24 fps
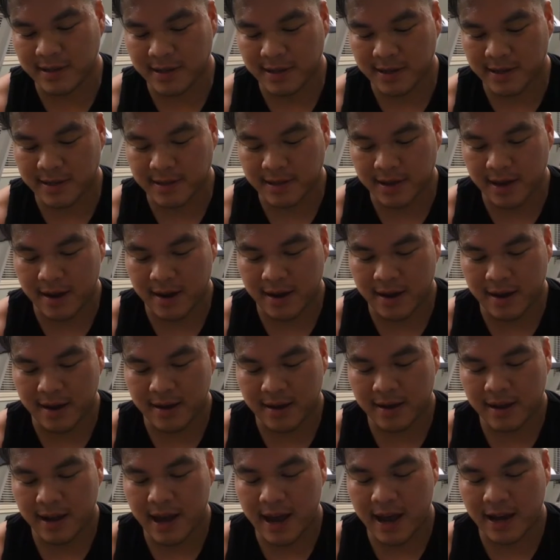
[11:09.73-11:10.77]
is
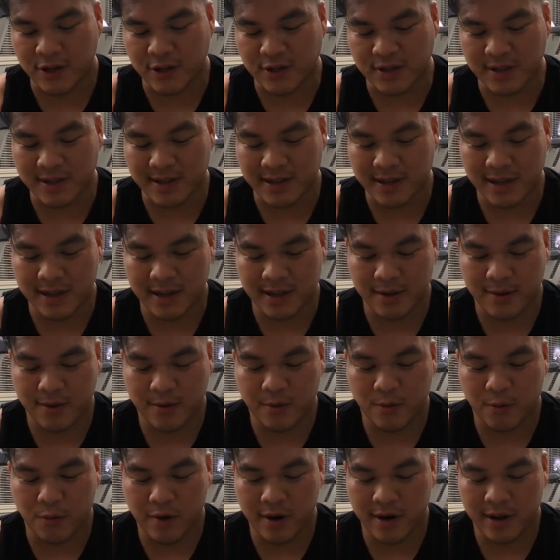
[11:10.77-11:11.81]
actually
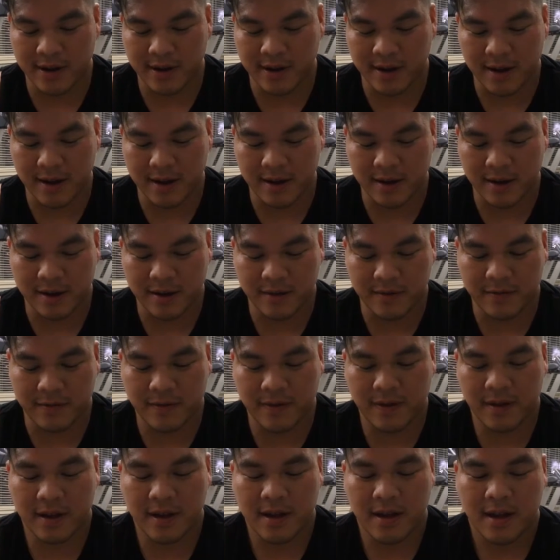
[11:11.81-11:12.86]
one of